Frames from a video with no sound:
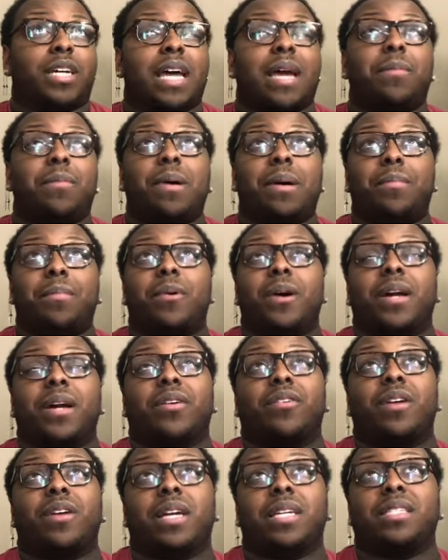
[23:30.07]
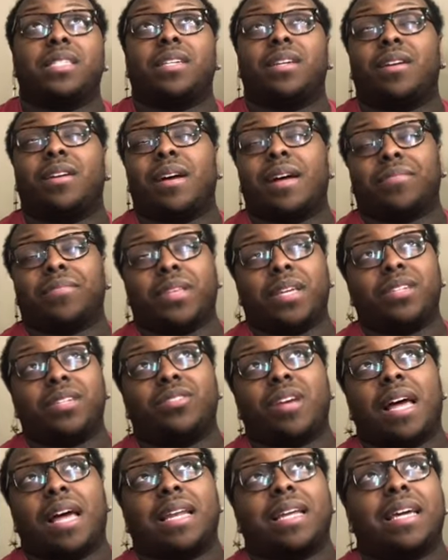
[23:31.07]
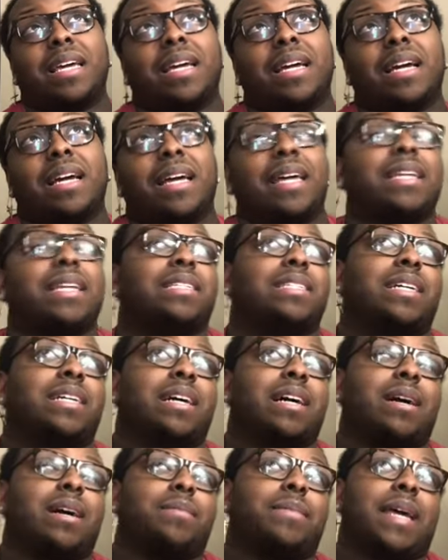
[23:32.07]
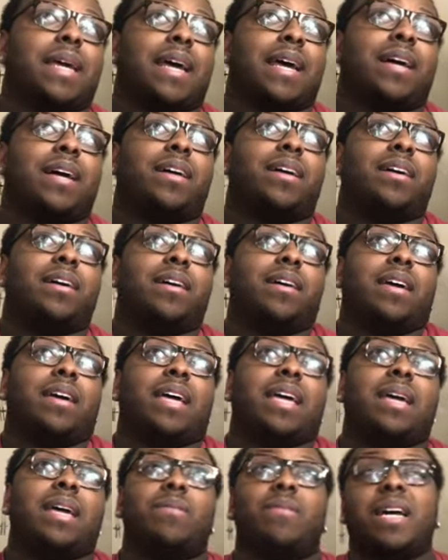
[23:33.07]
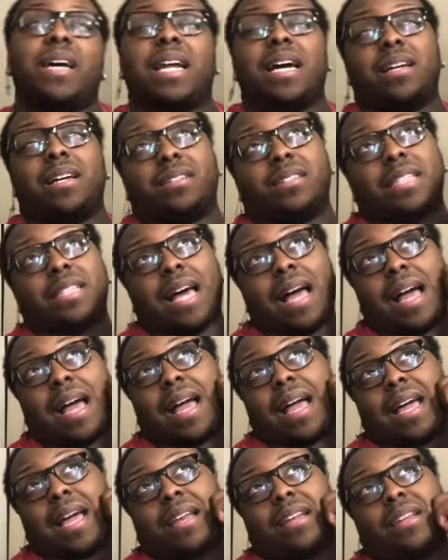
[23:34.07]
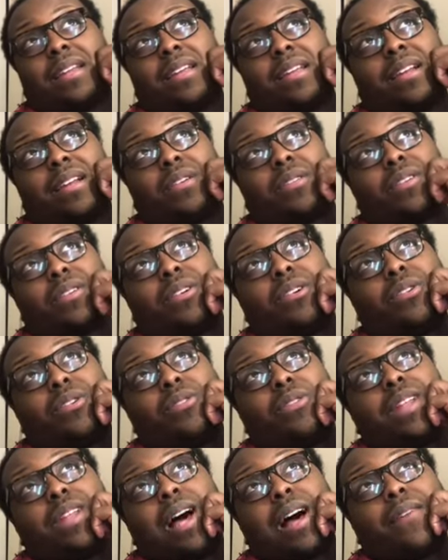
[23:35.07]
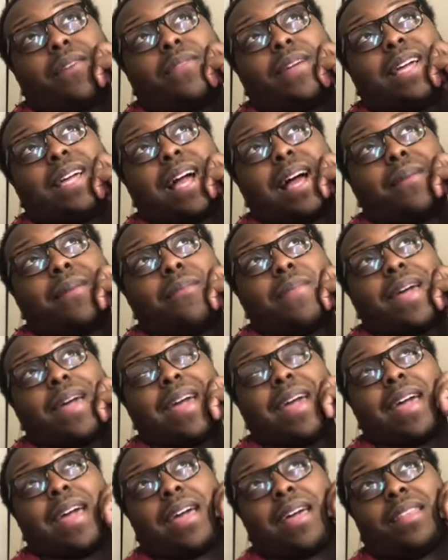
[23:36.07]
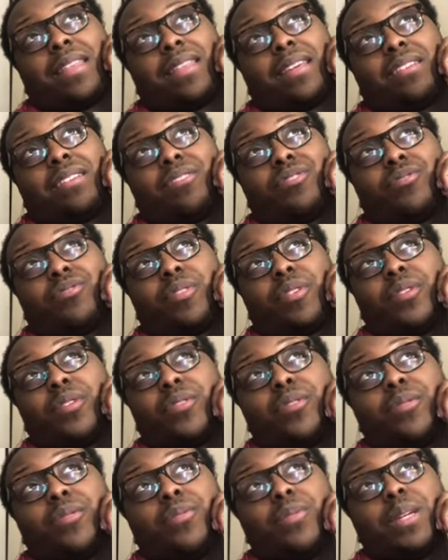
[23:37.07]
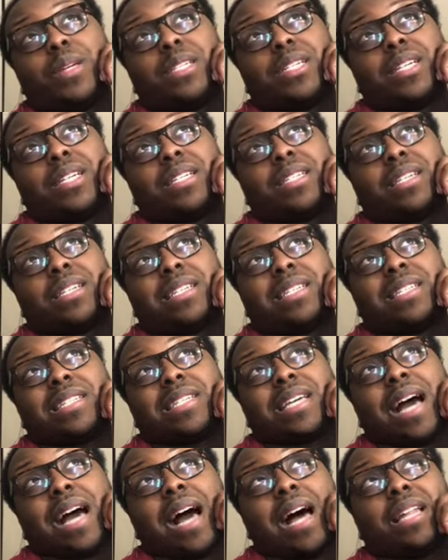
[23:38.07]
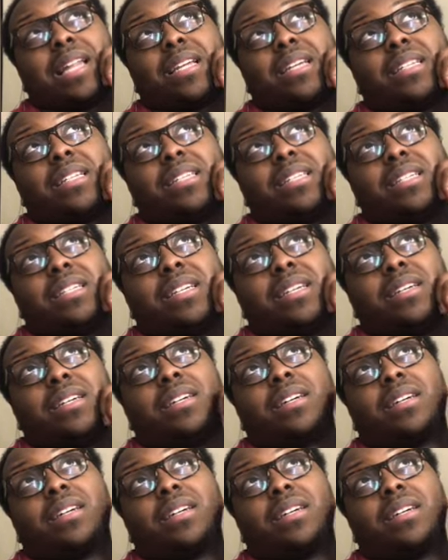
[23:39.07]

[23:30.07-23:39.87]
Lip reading: at one point, Chris, you know, after he tried to get Candiace to calm down, he went outside, you know, to cool off. He got mad. Then Drew, which is a scholar's